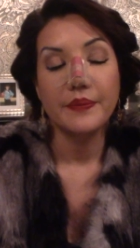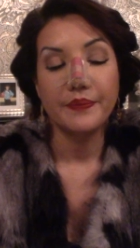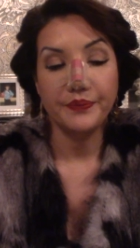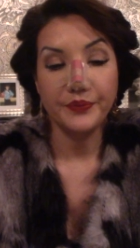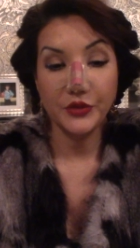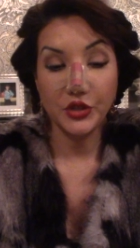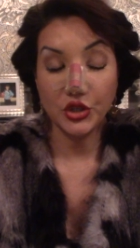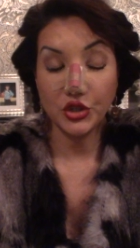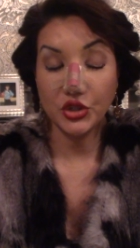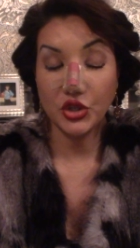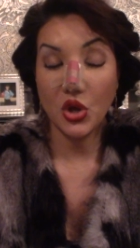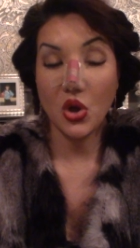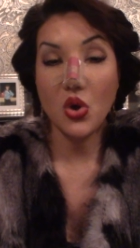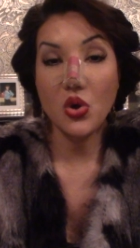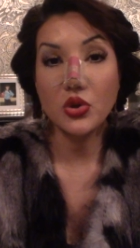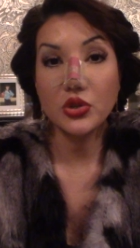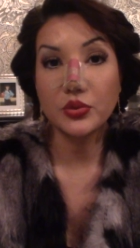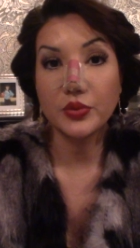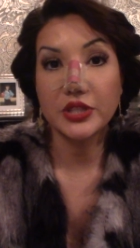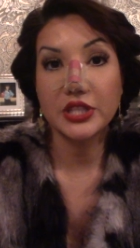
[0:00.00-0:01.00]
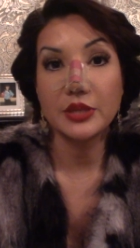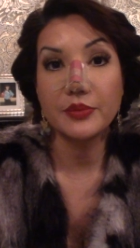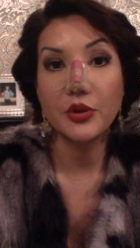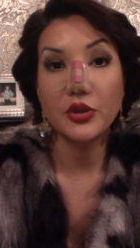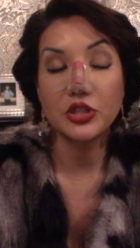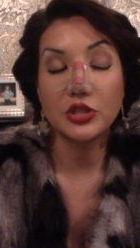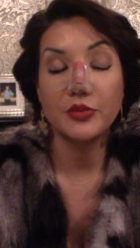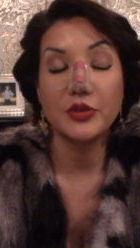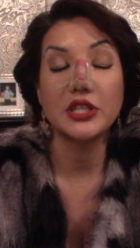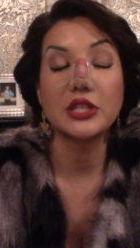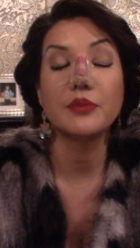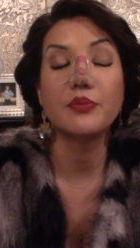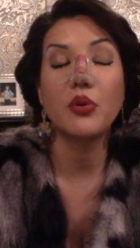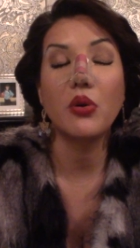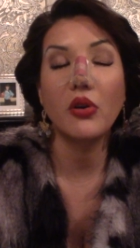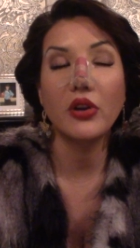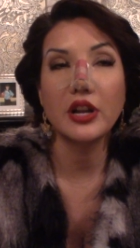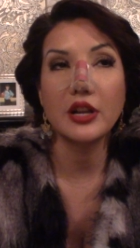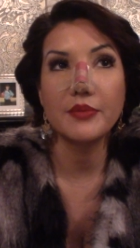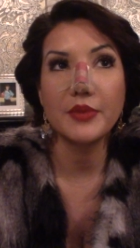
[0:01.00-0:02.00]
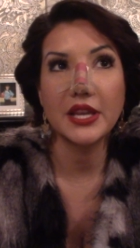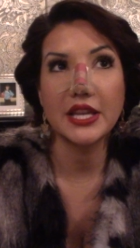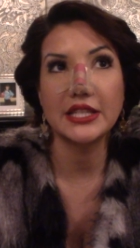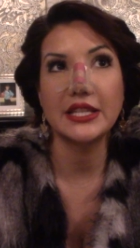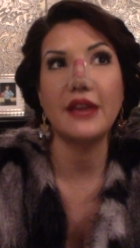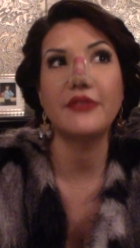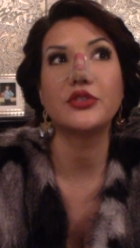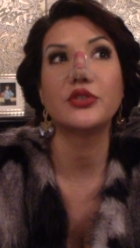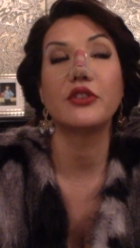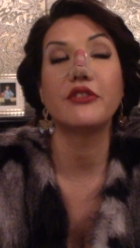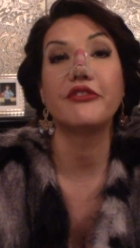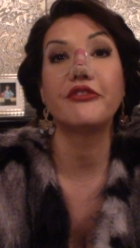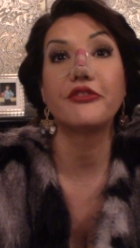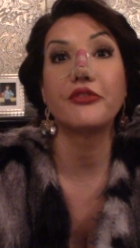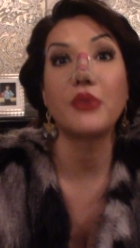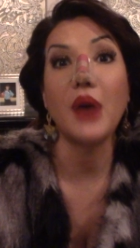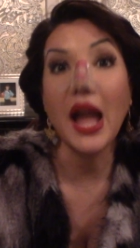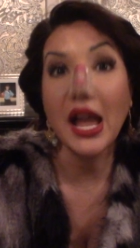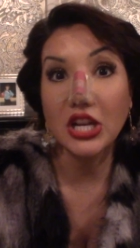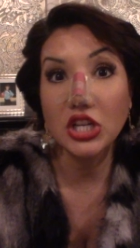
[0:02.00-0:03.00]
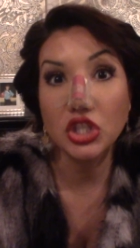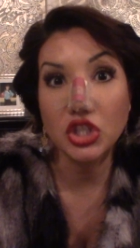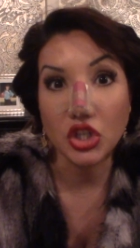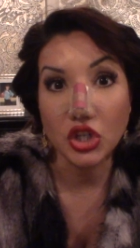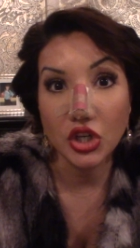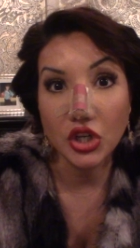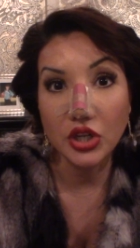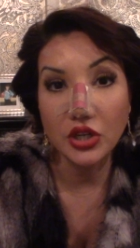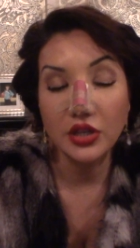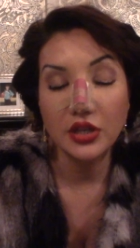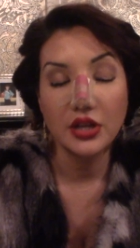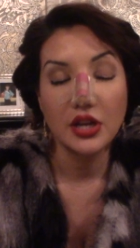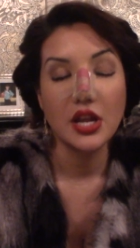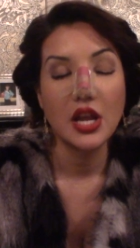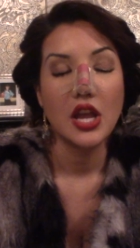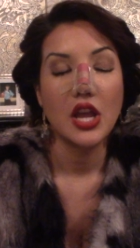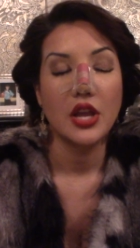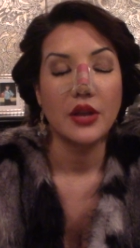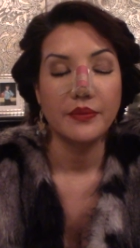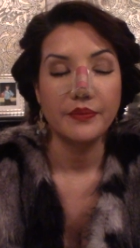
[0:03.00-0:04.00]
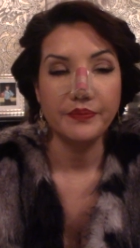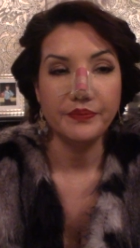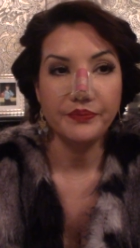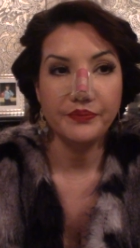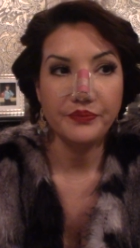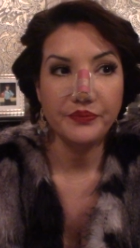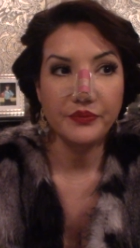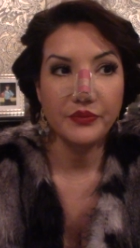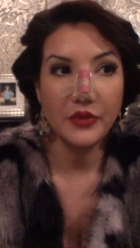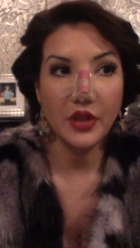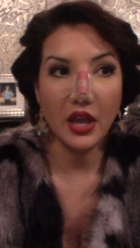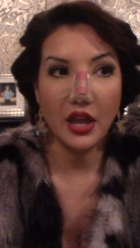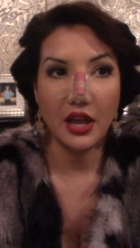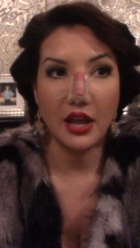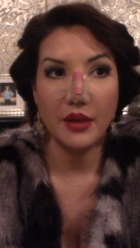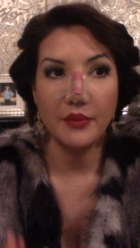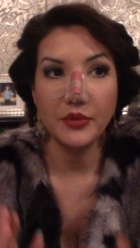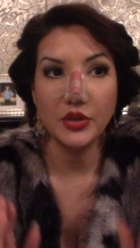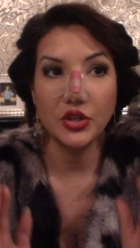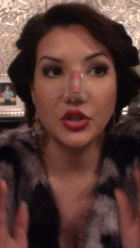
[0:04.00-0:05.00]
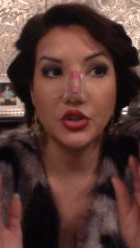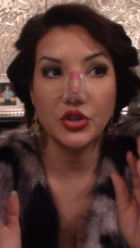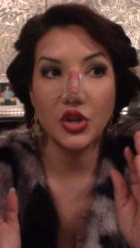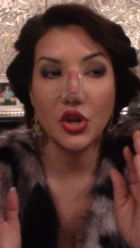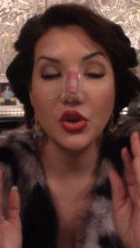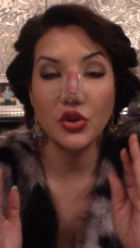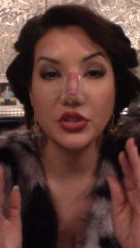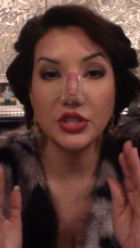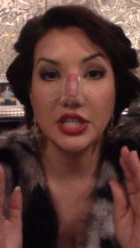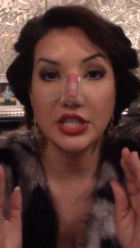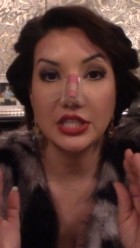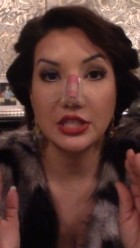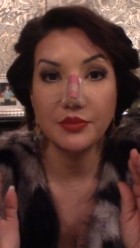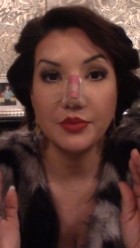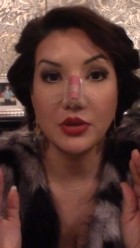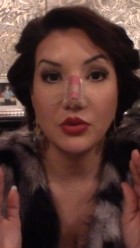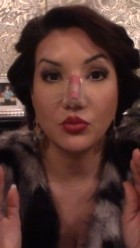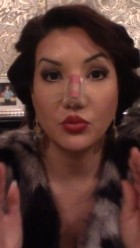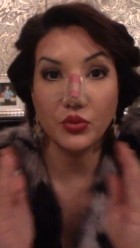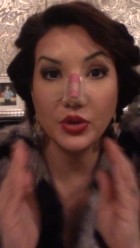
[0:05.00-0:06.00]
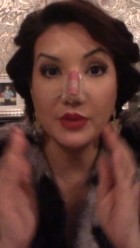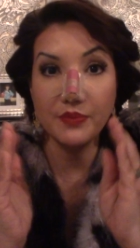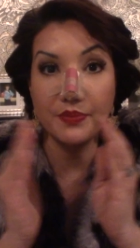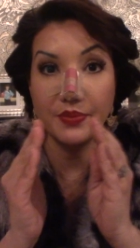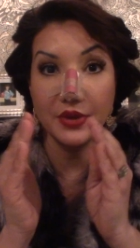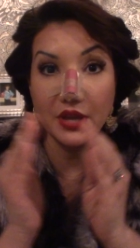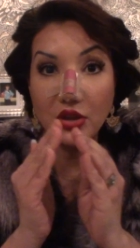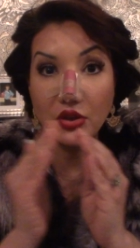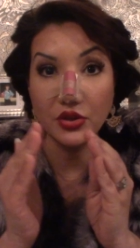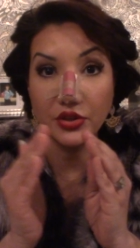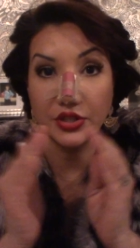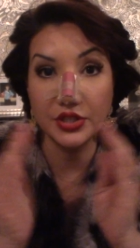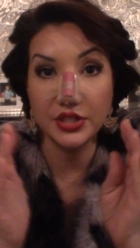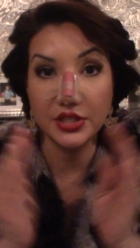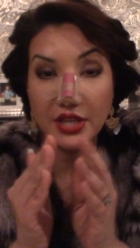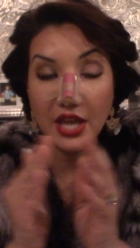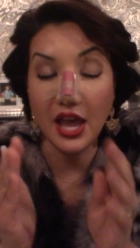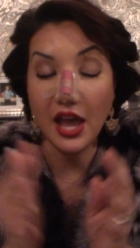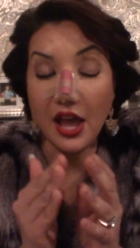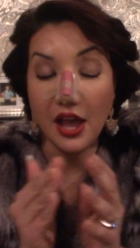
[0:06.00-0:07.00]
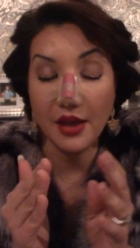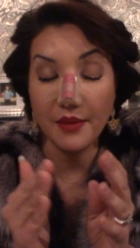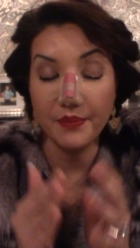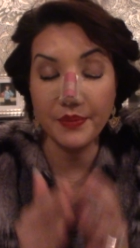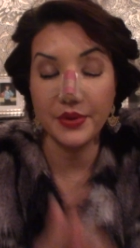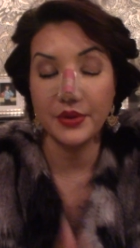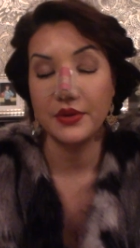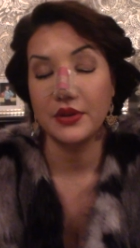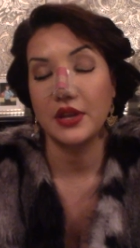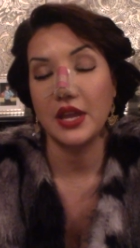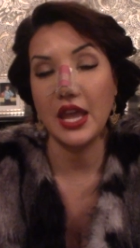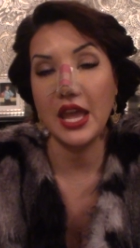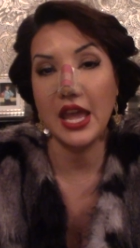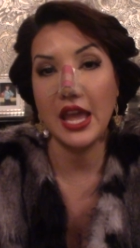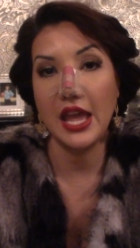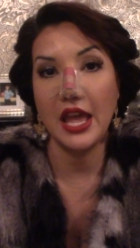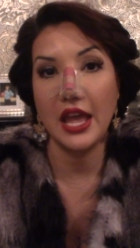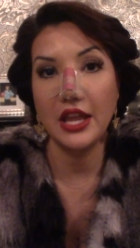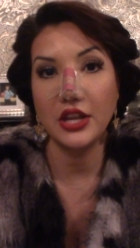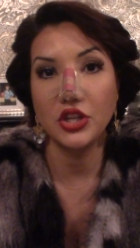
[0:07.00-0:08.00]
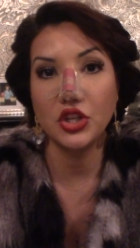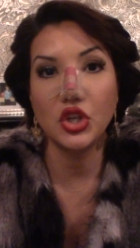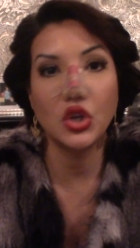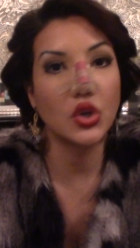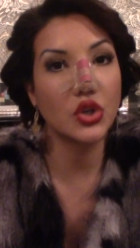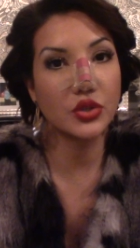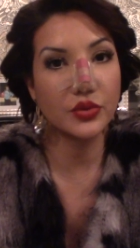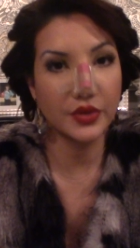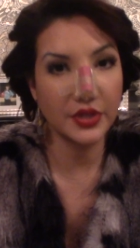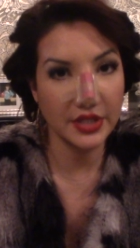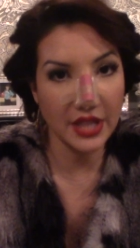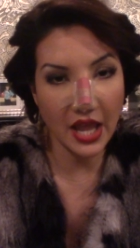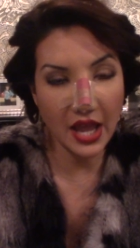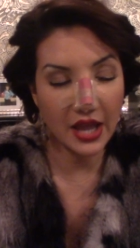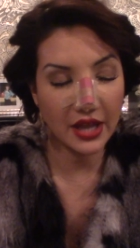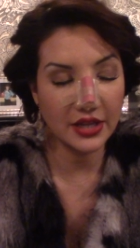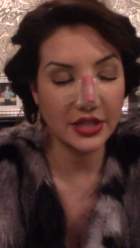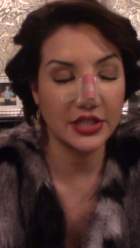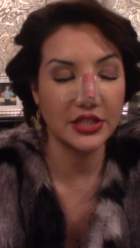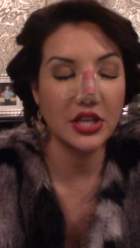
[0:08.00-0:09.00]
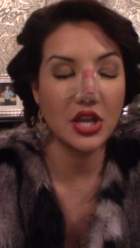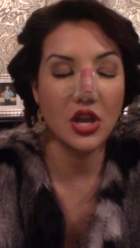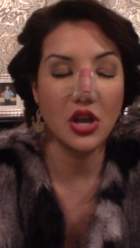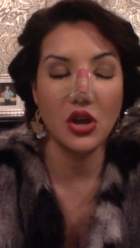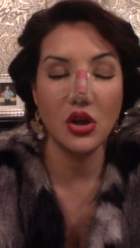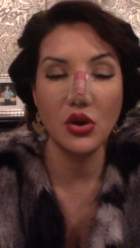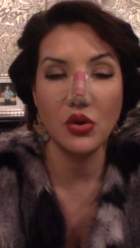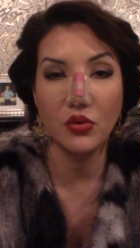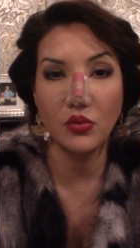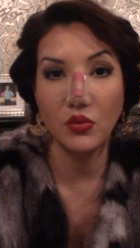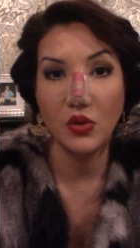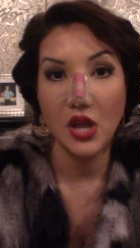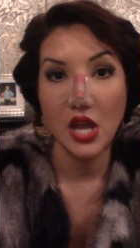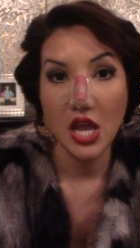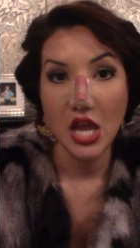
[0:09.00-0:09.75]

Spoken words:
your nose was supposed to be supported because after a fracture, your nose needs to be rebuilt up, and yours was not. So